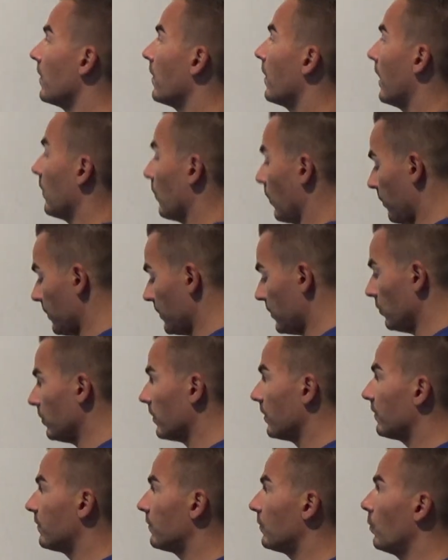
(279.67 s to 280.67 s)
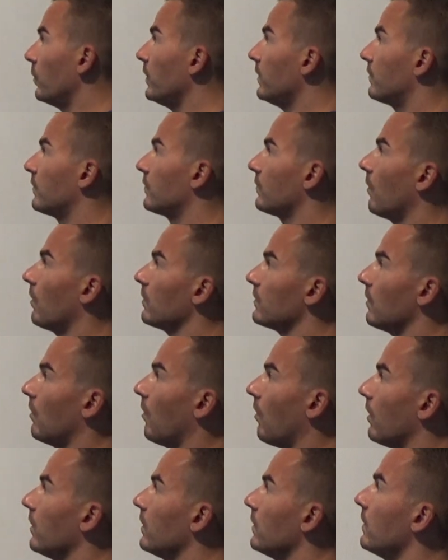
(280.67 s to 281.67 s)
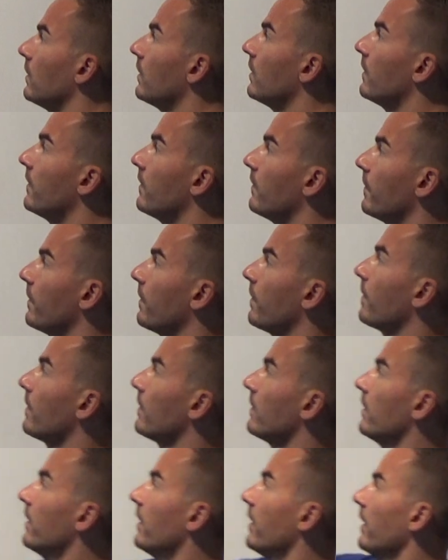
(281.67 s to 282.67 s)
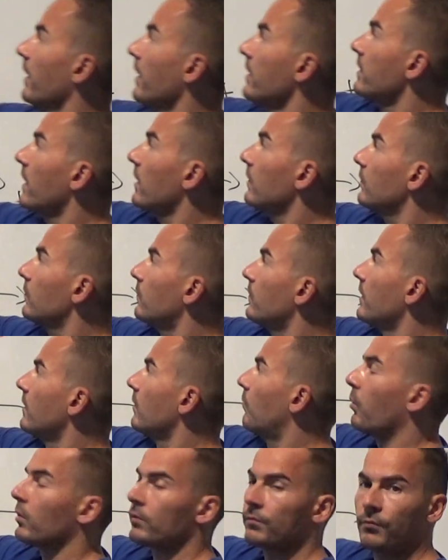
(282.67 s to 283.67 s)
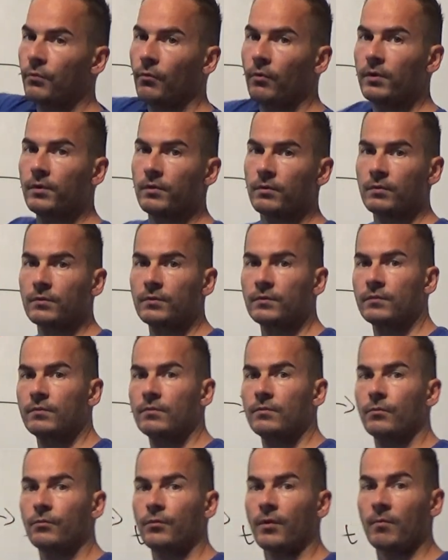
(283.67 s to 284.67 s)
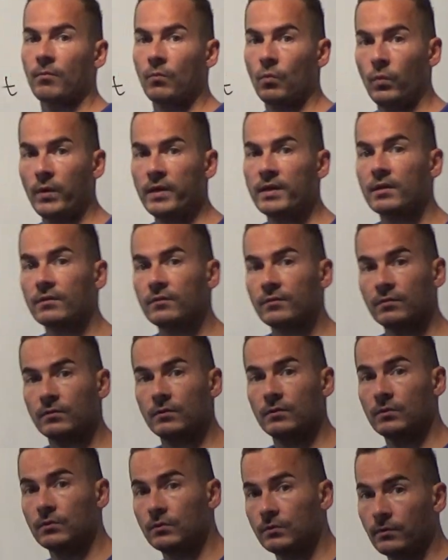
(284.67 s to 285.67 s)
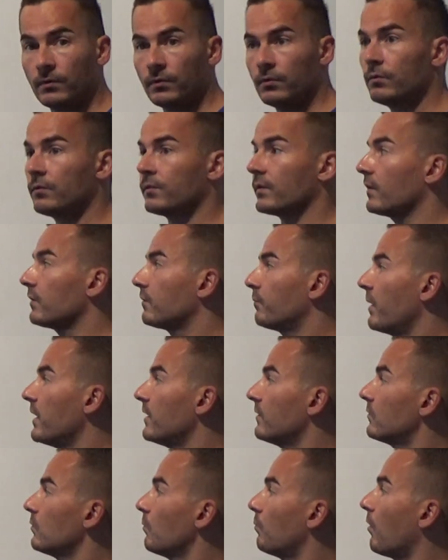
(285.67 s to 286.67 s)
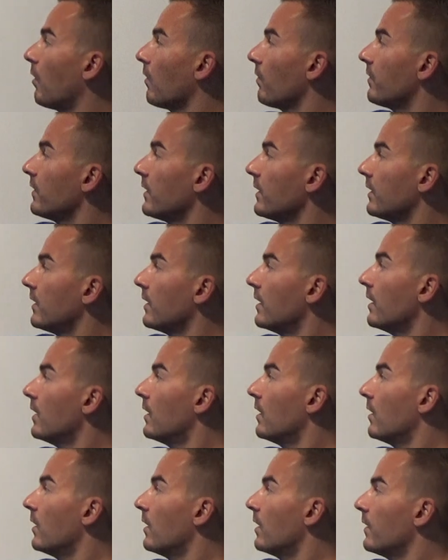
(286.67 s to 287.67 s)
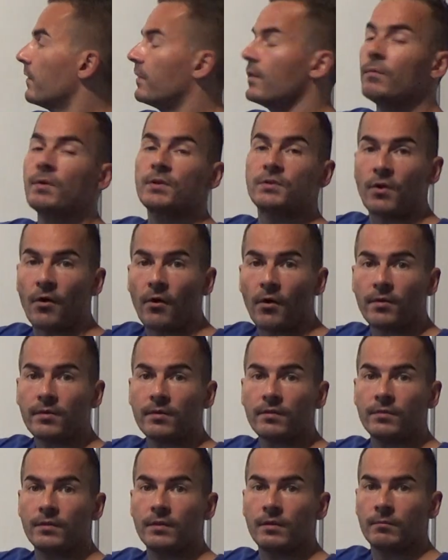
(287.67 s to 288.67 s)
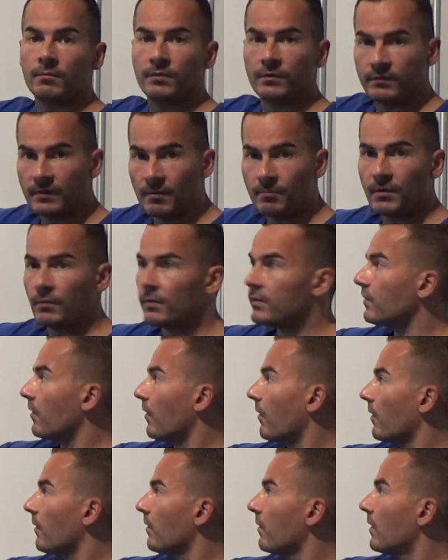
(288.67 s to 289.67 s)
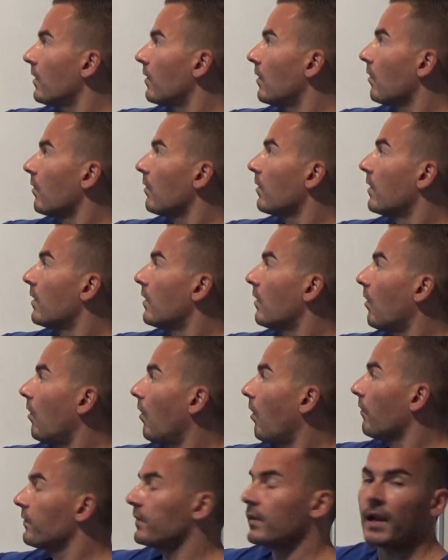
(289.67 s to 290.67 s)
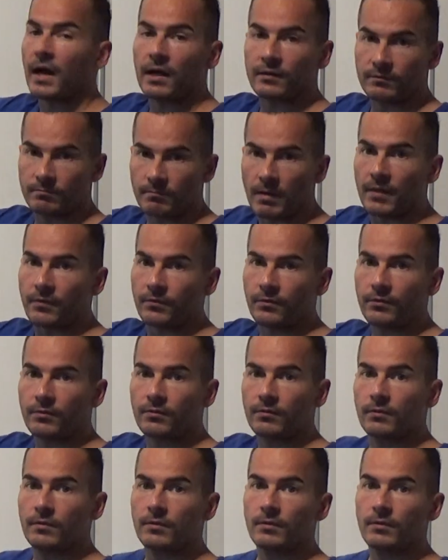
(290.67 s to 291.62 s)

And what we do is, we sort all industrial portfolios from winners to losers based upon the return, the simple return of the last month.